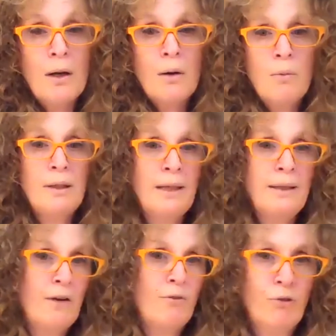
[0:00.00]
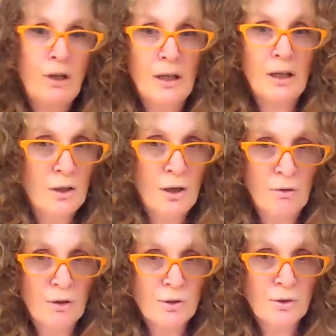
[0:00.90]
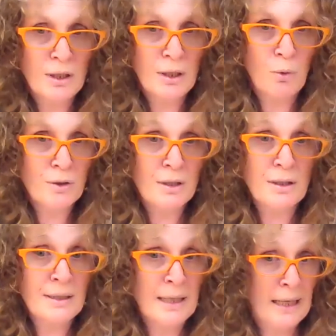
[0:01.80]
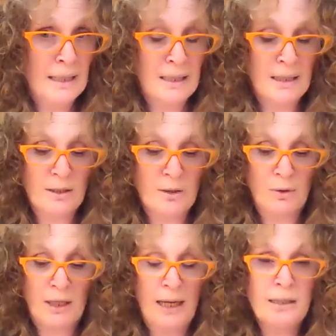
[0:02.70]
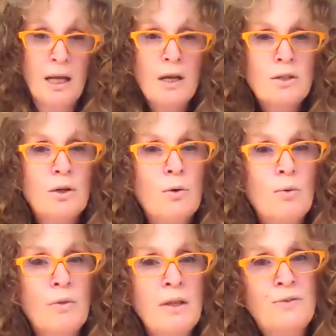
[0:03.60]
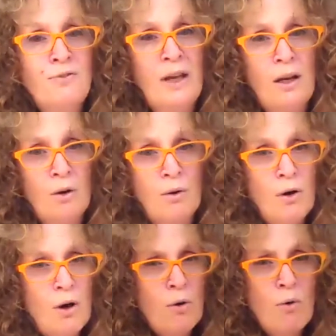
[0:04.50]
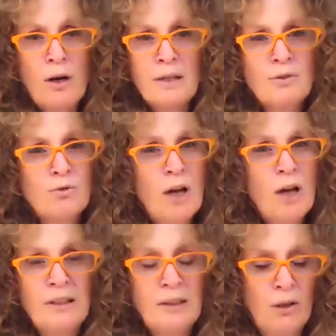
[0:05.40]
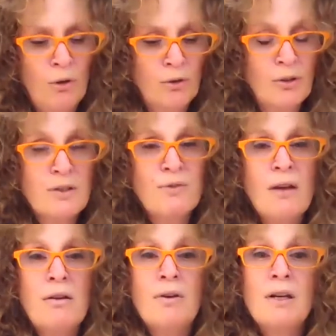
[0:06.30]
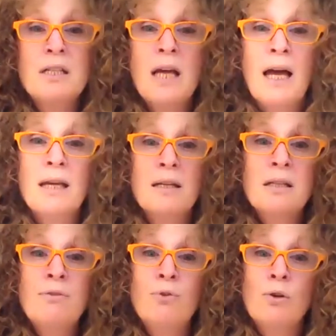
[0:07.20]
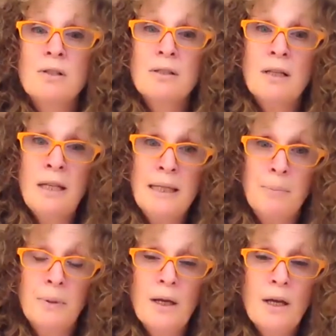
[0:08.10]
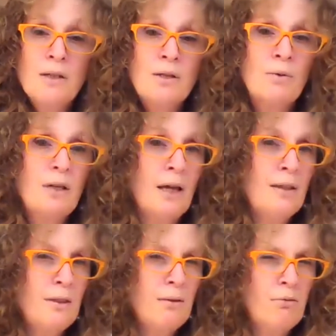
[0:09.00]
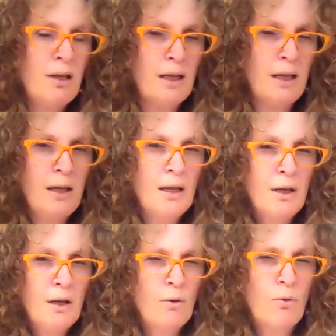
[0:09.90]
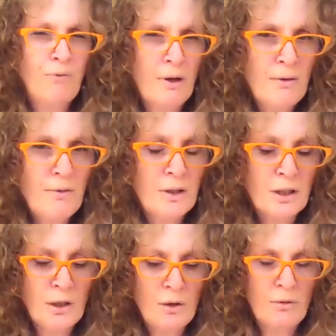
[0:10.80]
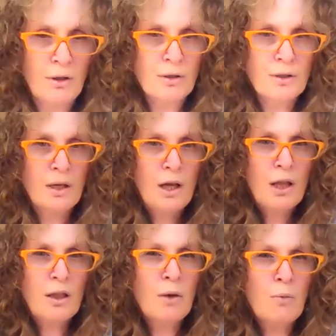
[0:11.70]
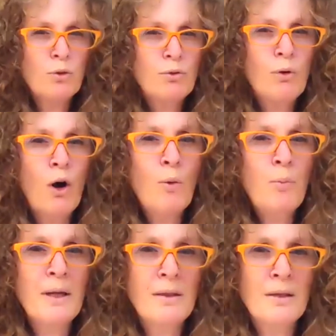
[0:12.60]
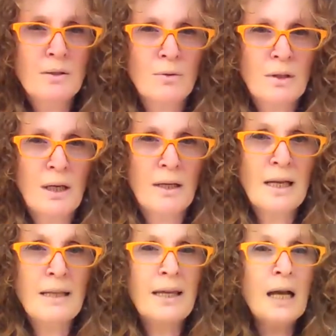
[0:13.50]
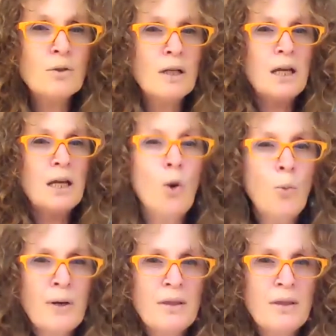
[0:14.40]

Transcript: But they're really curious to see what's inside the suitcase. So this fellow who has traveled a lot is very, very tired and falls asleep. So the other three, who are very, very curious, they want to open the suitcase. And they actually open the